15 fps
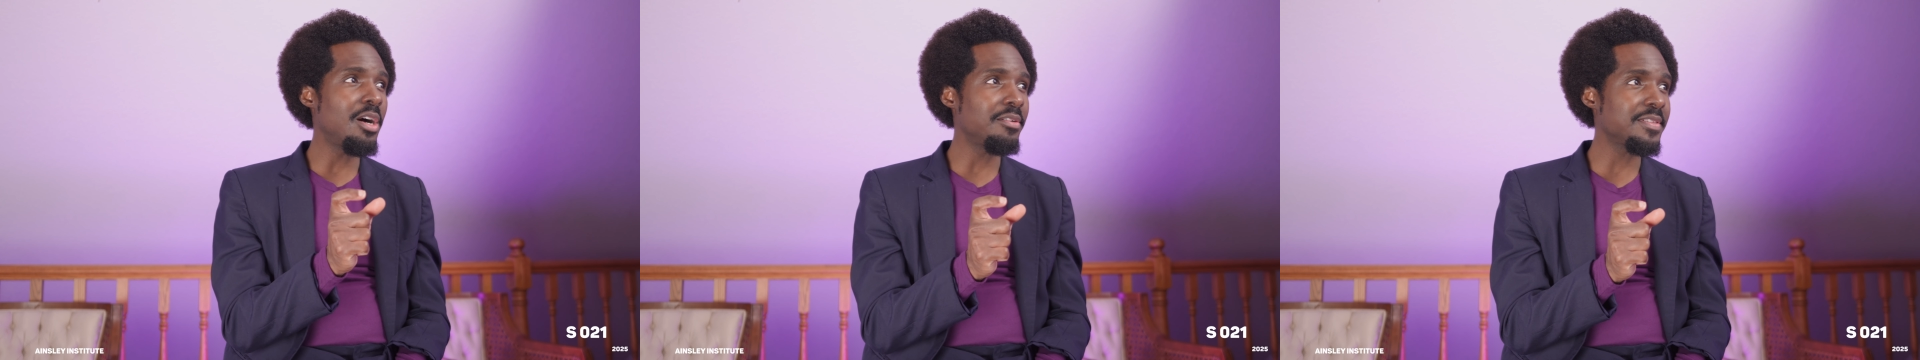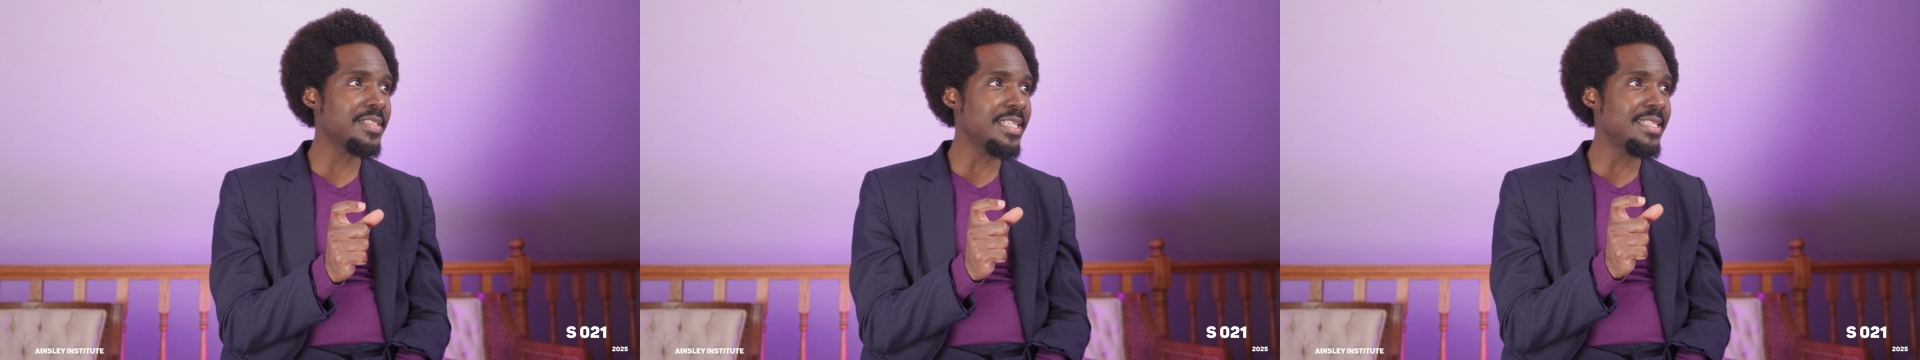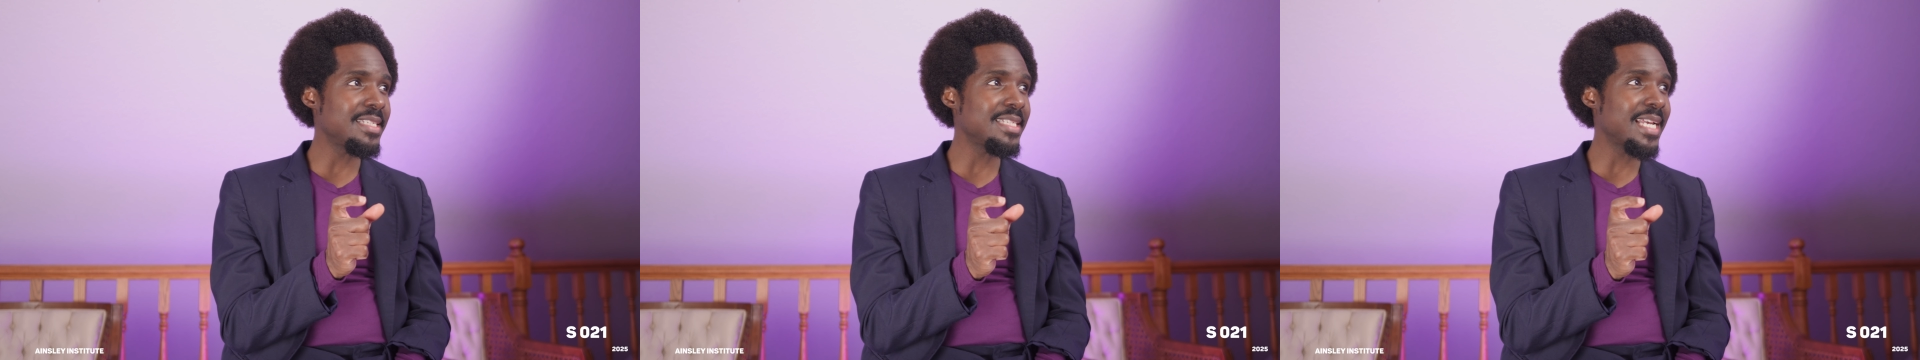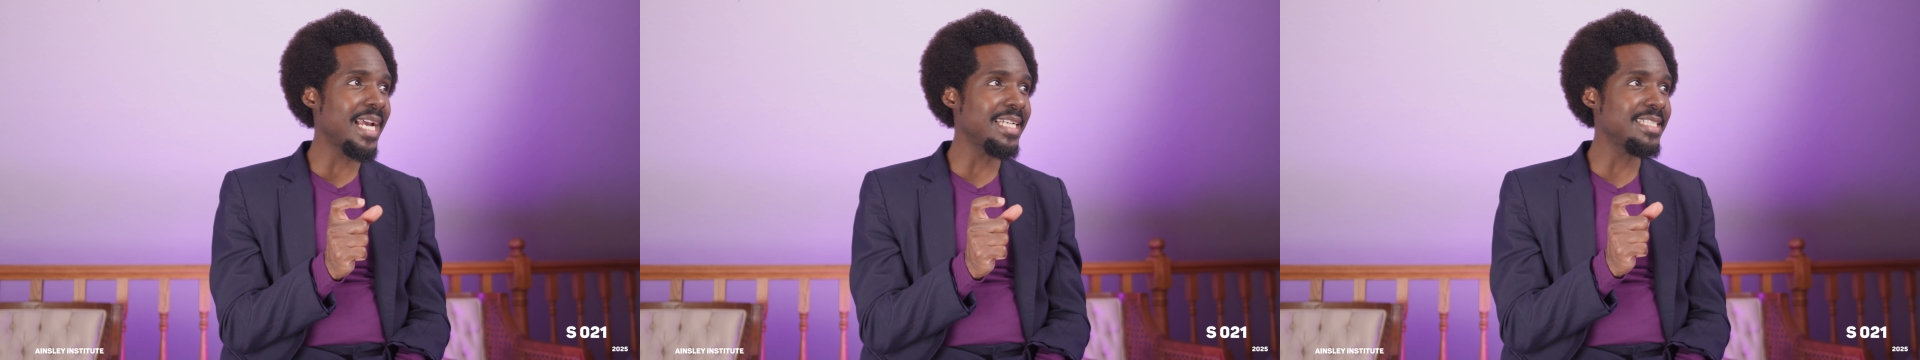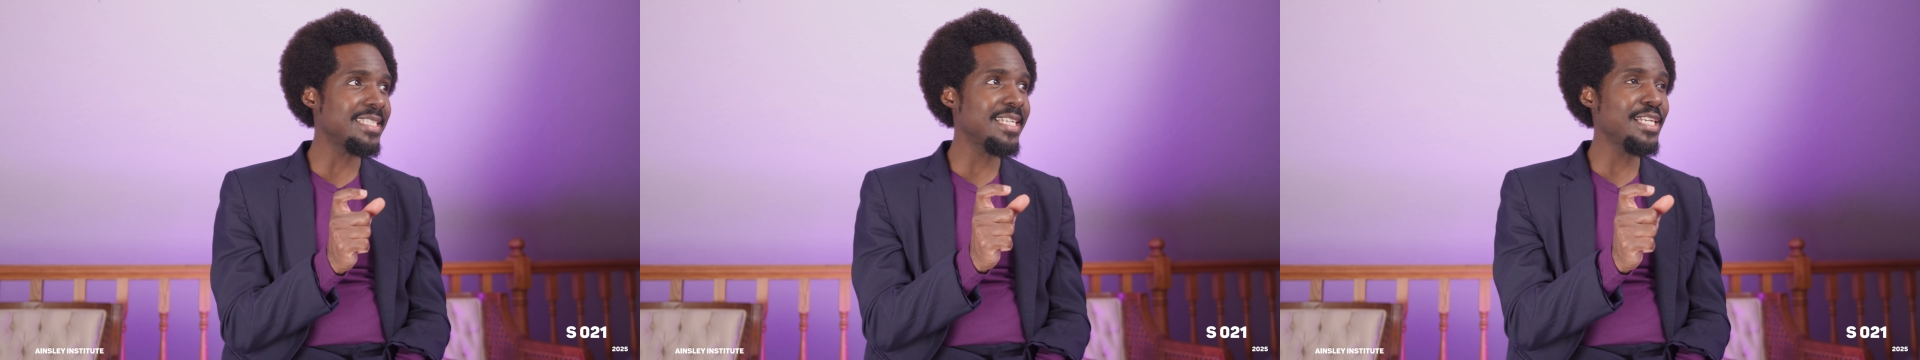of
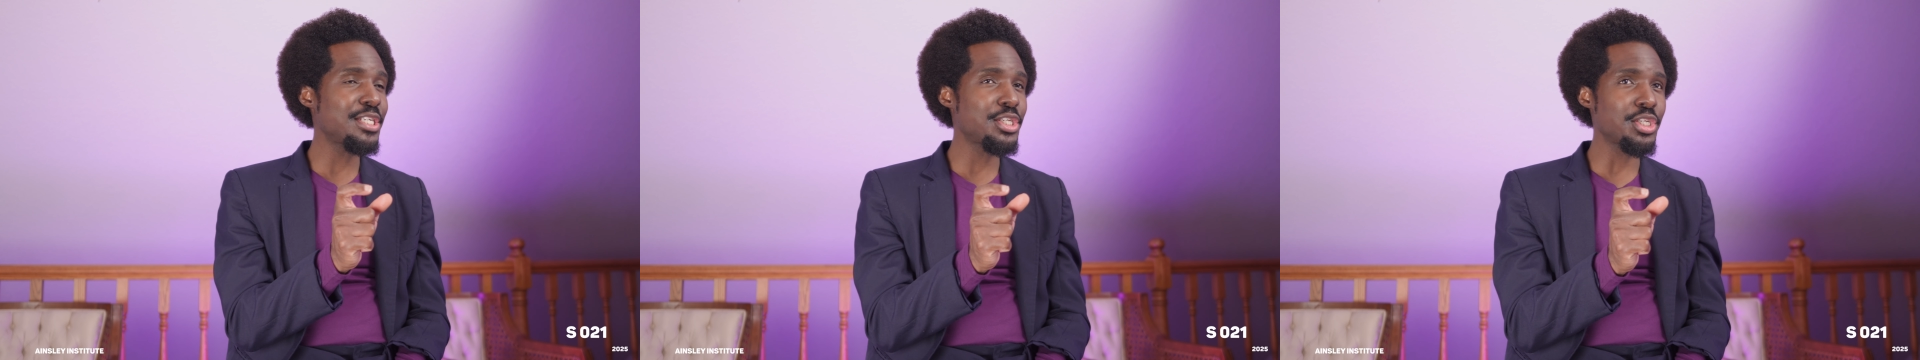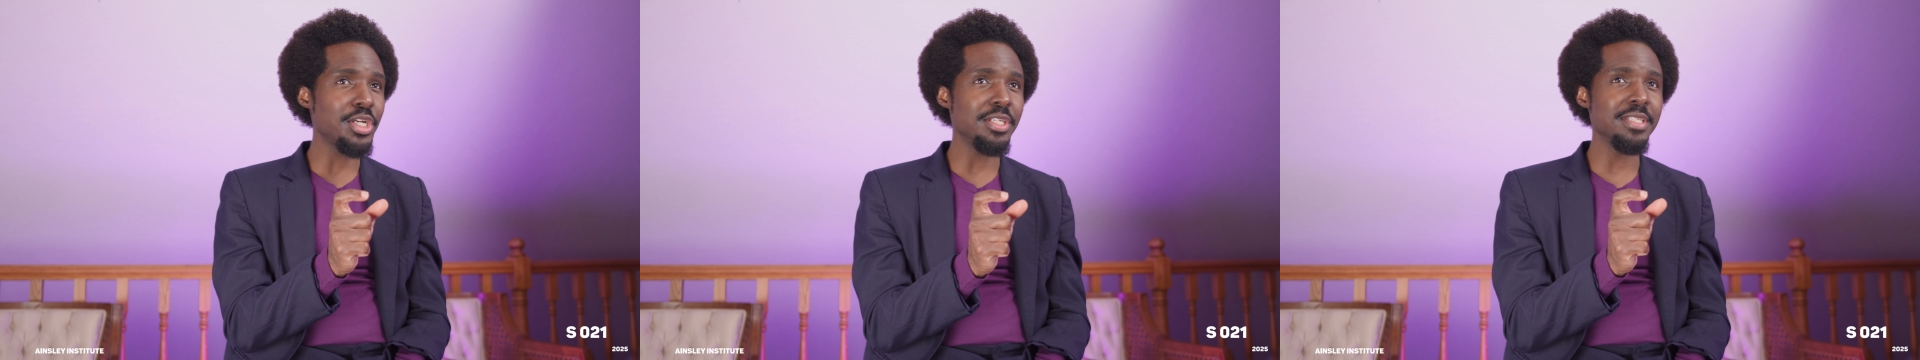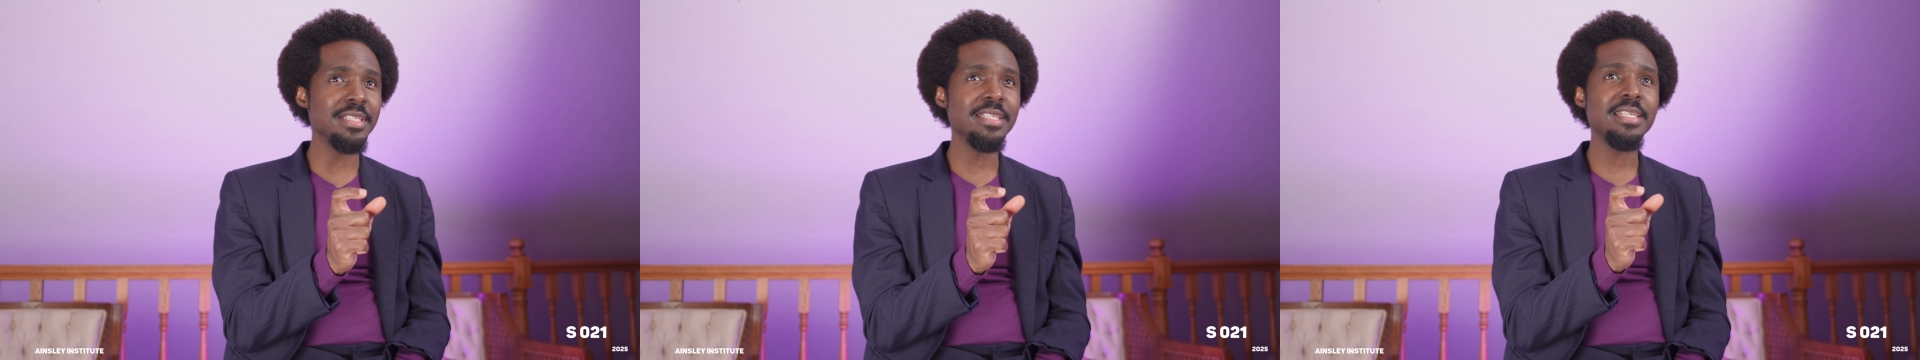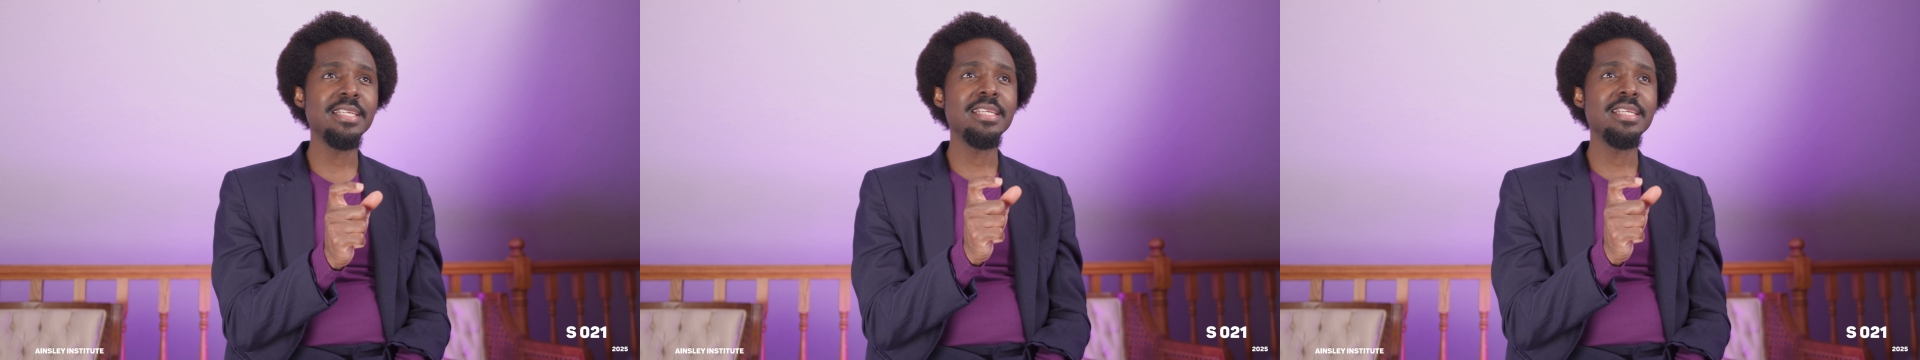sensitization